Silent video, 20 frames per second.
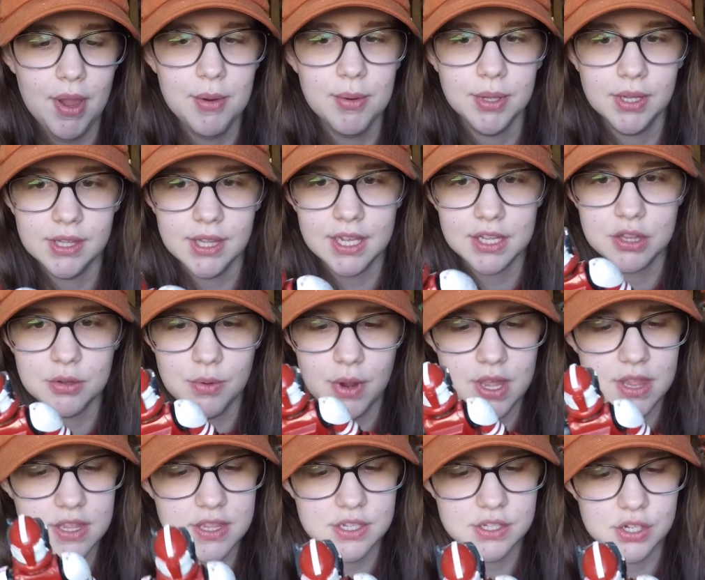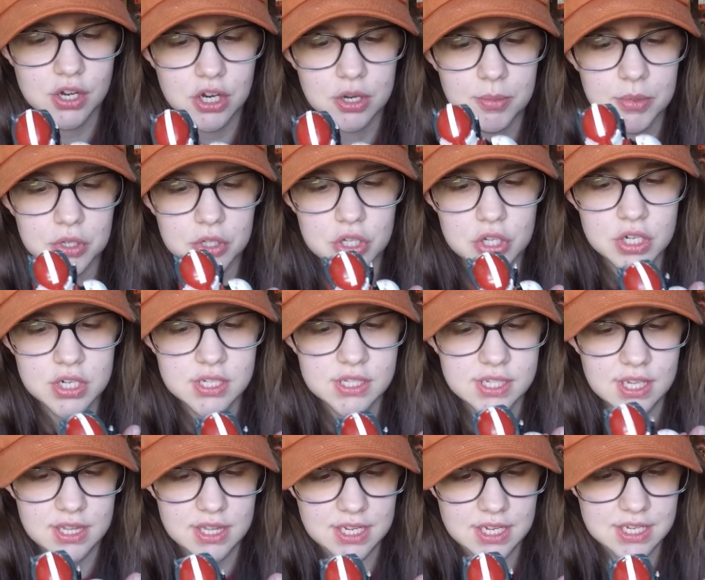really like the way that this armor
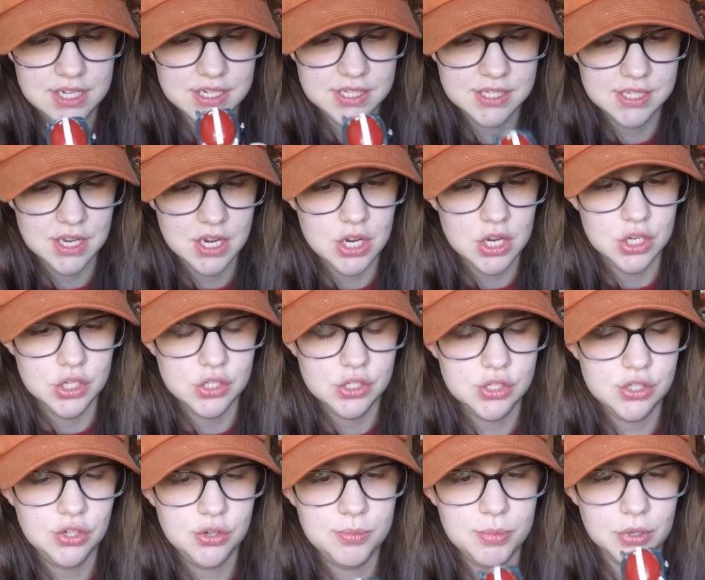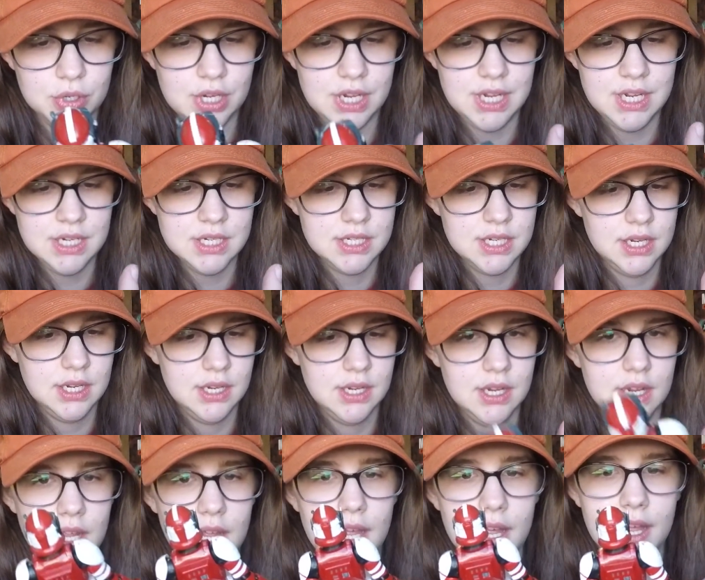looks. I think it is super neat.
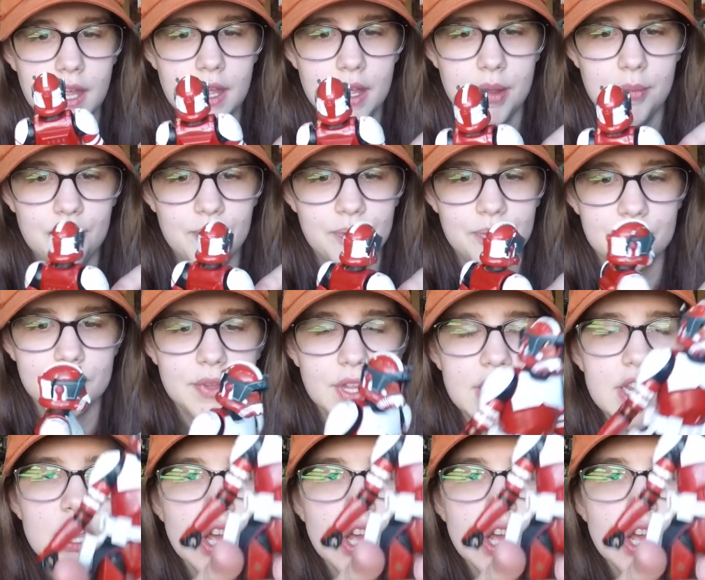He